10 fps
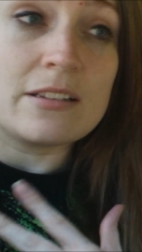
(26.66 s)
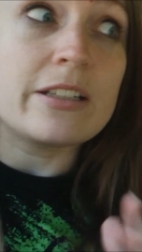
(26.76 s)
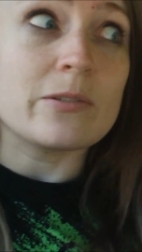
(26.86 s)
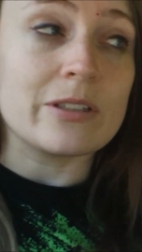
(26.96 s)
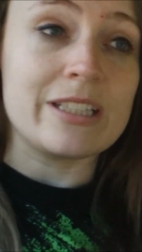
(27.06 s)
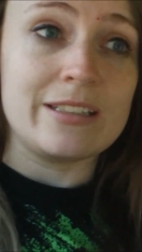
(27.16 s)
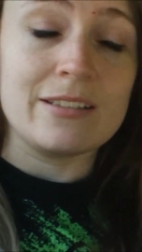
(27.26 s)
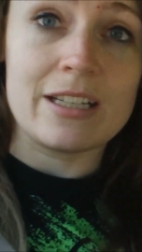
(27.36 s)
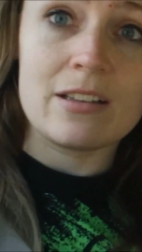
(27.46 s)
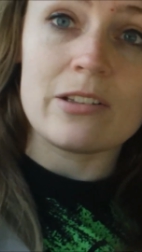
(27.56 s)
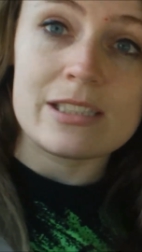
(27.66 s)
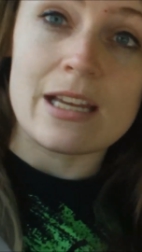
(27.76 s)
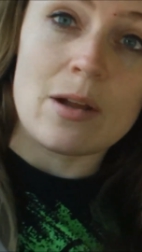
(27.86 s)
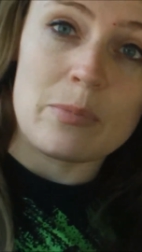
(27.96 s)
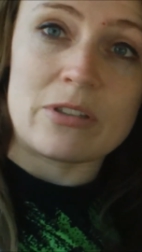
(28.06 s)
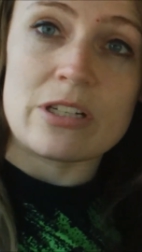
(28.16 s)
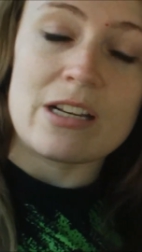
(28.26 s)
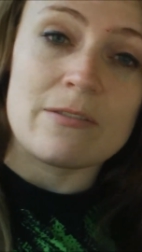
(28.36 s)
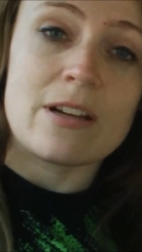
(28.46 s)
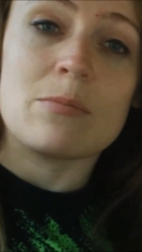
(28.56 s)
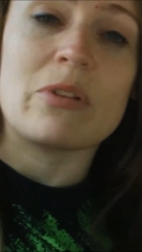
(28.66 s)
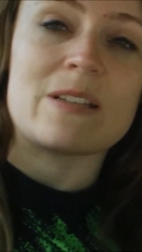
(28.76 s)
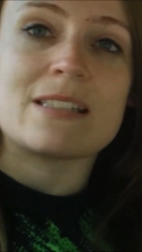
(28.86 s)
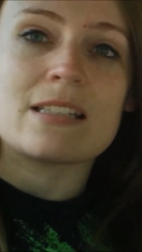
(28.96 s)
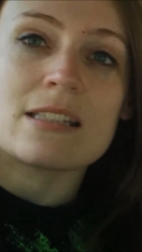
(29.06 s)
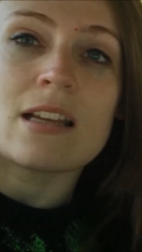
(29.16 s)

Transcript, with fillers: literally like looked up did and tried even, to find. Did you even places. look up